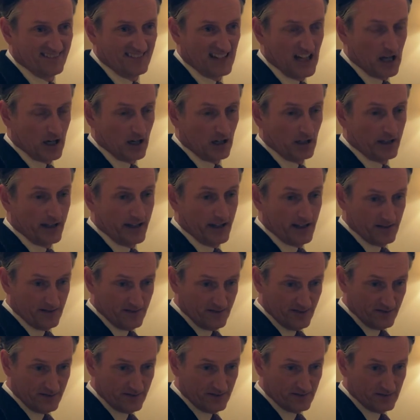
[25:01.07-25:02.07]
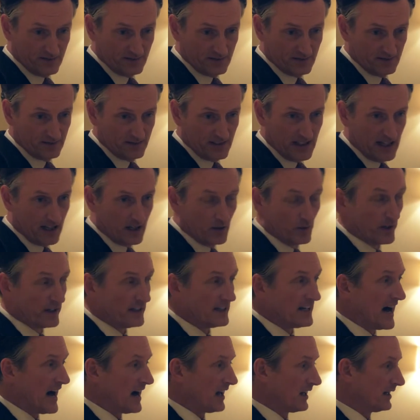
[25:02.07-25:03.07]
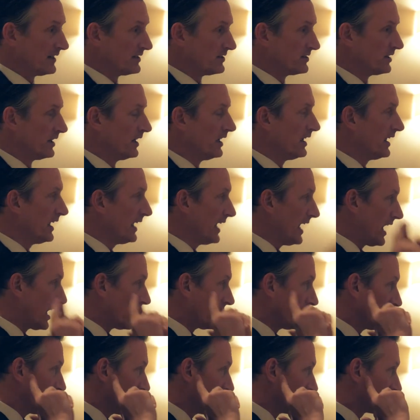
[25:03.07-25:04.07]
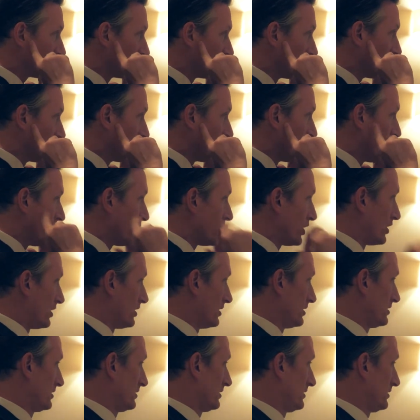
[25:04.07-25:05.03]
how to live, how to acknowledge, how to listen and hear.